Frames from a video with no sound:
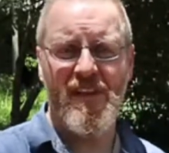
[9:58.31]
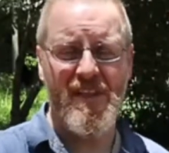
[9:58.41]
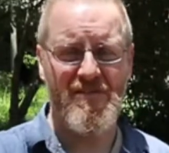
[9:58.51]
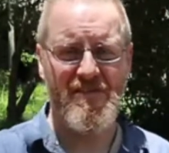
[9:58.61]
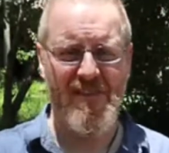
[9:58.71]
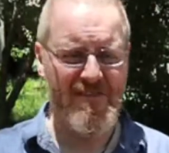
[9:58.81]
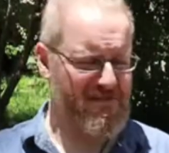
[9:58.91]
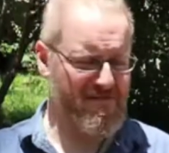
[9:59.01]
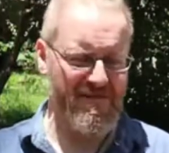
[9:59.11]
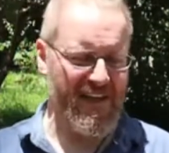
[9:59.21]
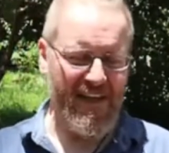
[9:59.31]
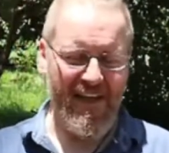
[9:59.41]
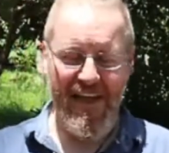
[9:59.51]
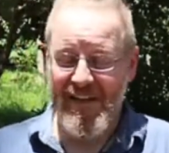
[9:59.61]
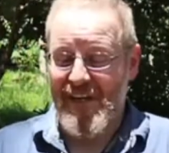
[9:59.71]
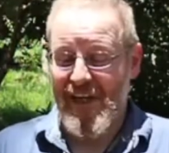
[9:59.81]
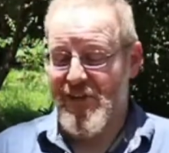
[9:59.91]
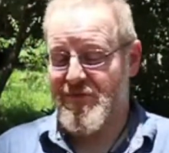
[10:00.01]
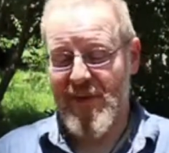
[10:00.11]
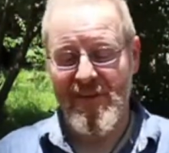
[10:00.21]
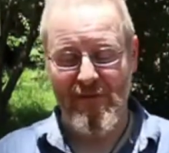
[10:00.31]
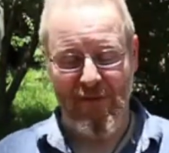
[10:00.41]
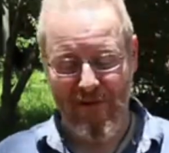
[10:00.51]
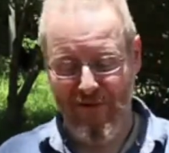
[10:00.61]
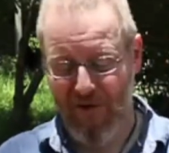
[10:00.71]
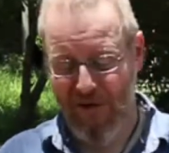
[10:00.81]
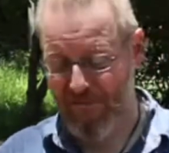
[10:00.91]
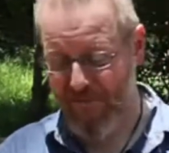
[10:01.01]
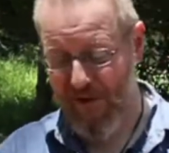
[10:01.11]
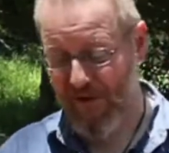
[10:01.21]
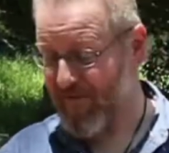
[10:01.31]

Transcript: It's just, I couldn't believe it when I saw it. So